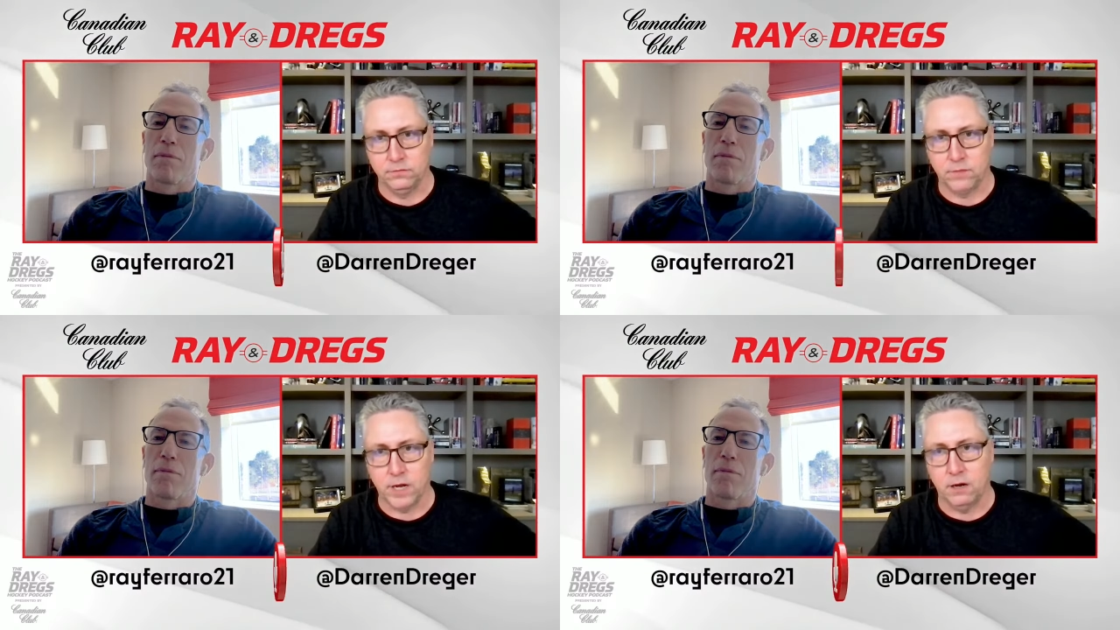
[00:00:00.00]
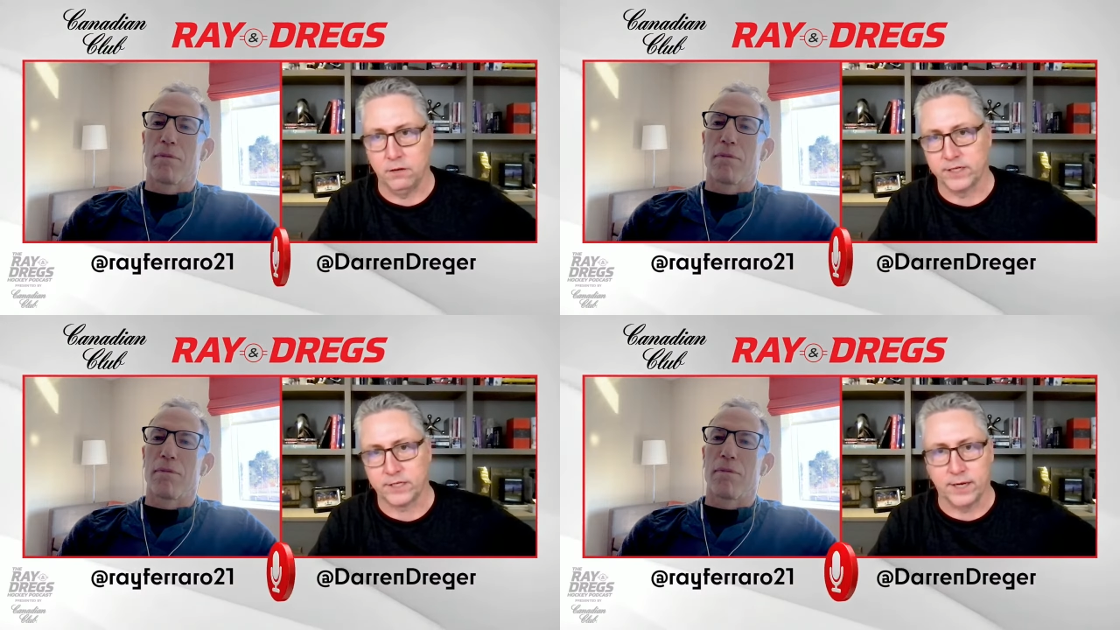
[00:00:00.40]
Speaker 1: you know, in
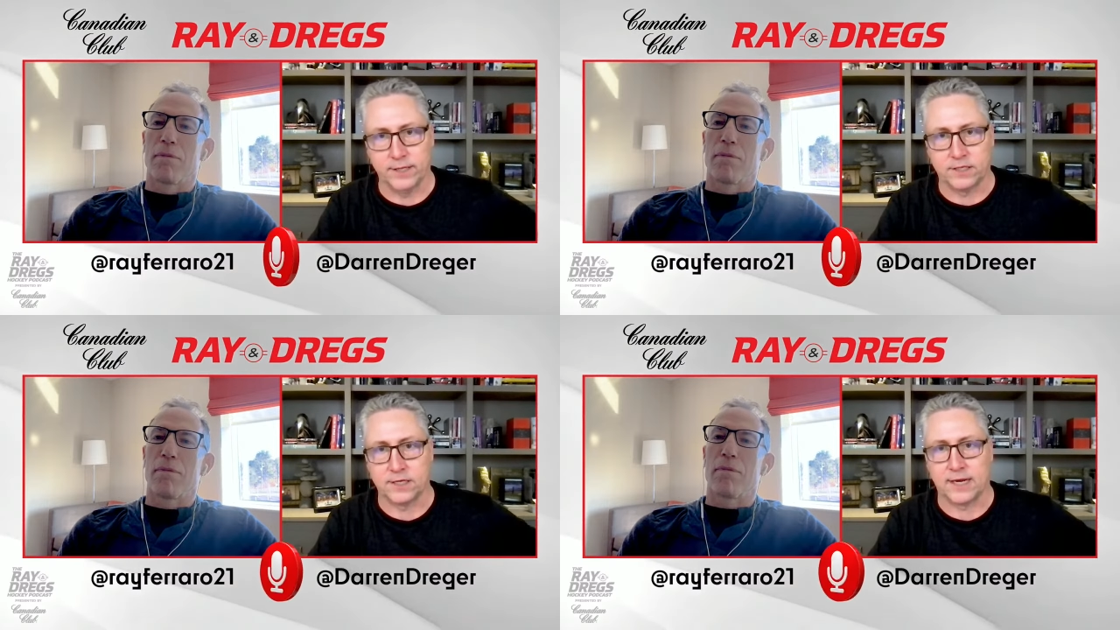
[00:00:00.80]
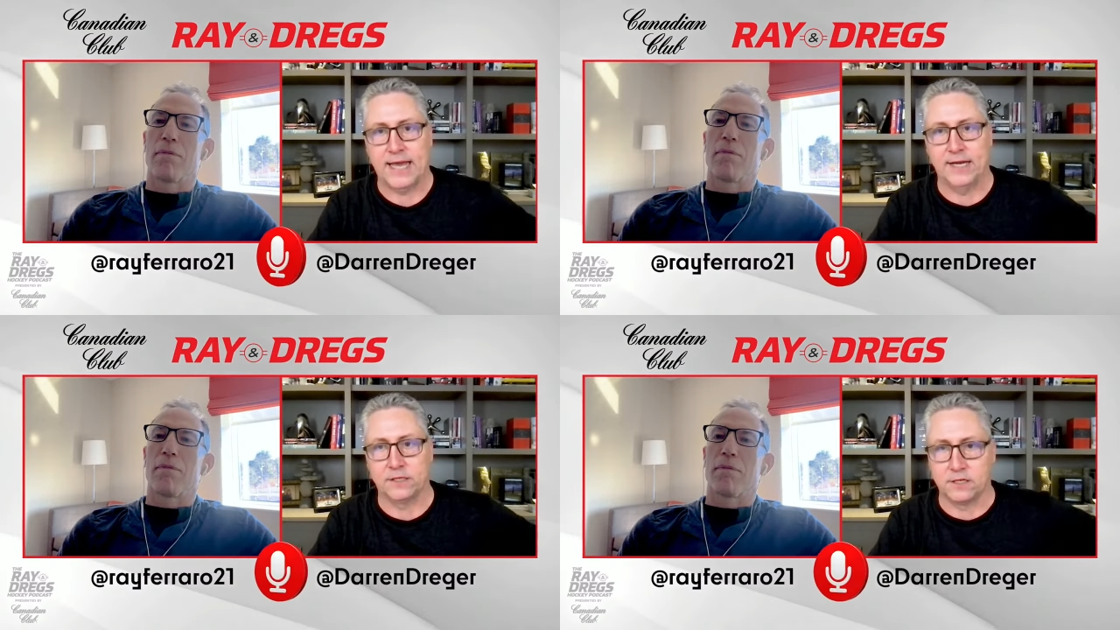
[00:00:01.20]
this case, is it
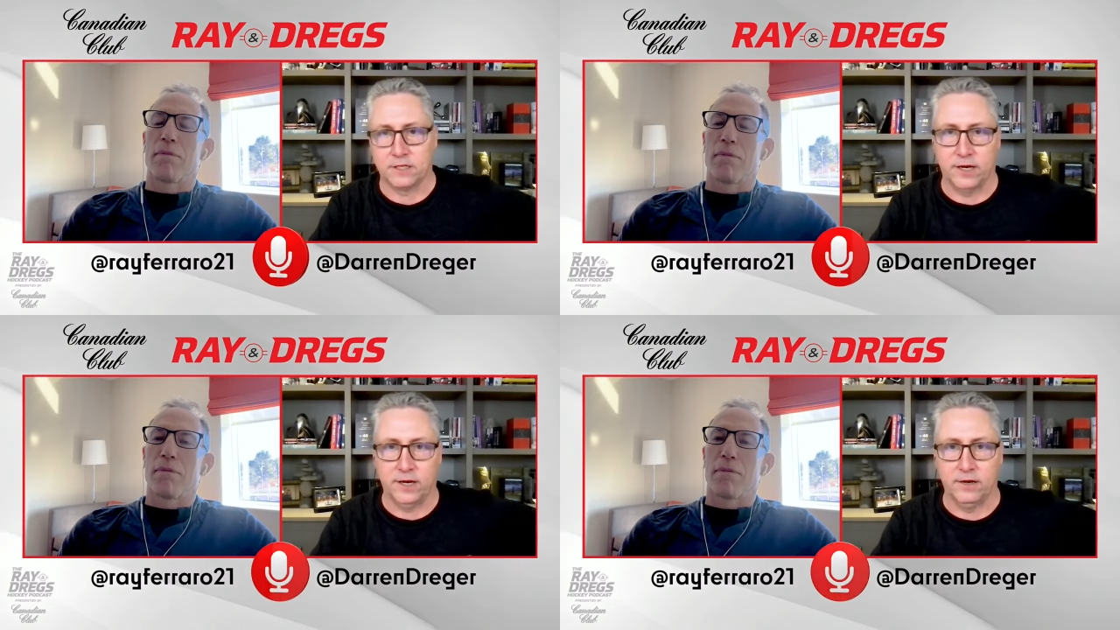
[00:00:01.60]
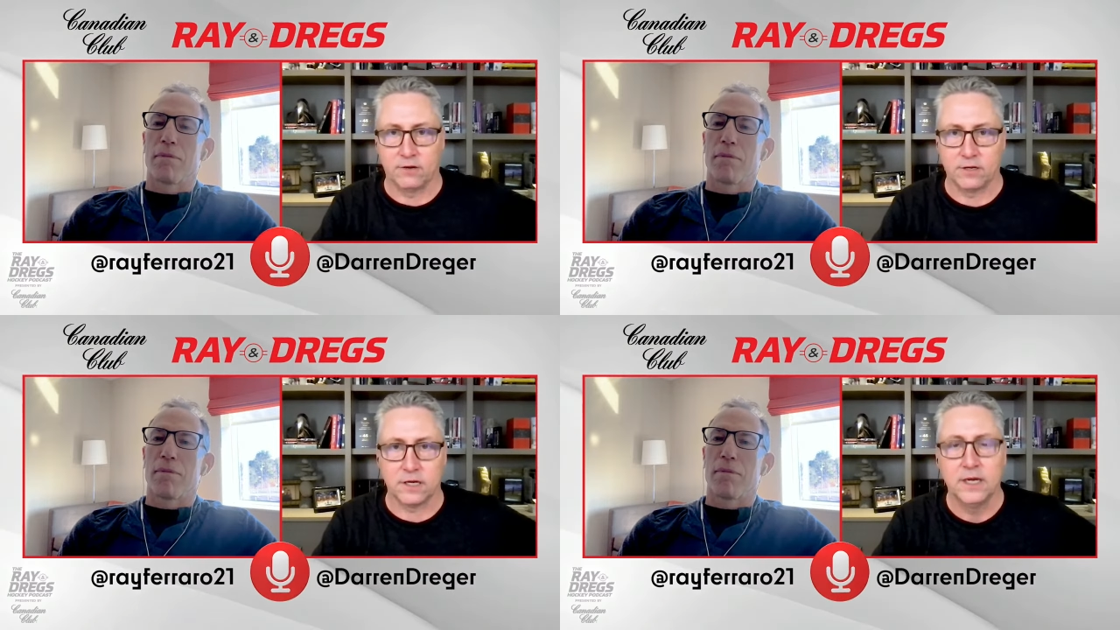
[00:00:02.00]
Kansas City
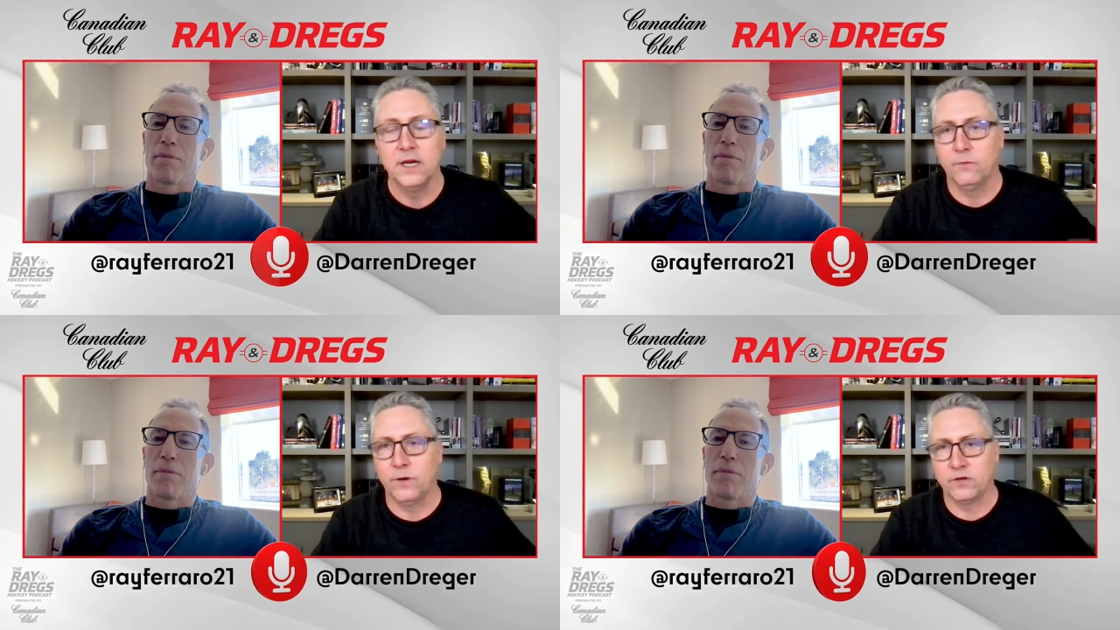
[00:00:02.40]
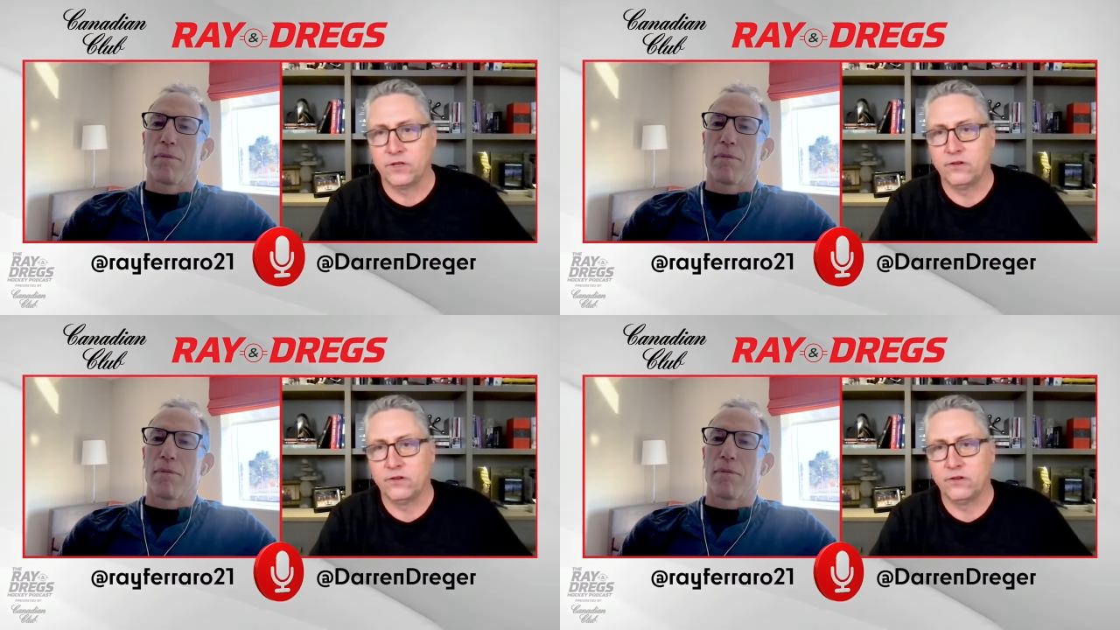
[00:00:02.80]
or it, we don't do